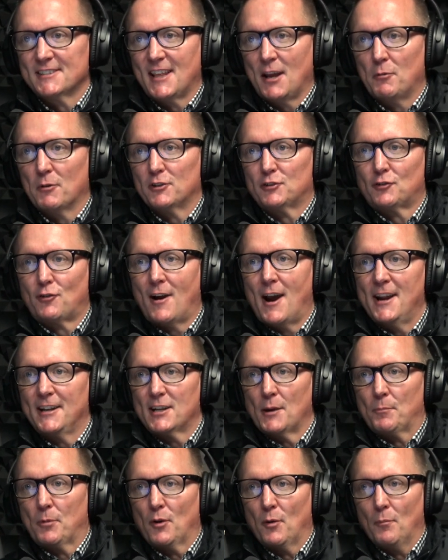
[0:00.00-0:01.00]
They were trying
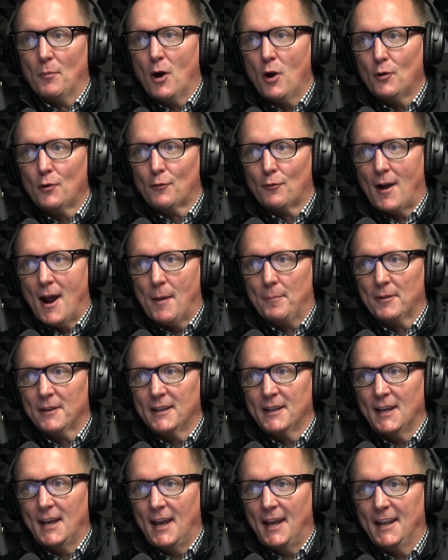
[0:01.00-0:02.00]
to promote grappling yeah.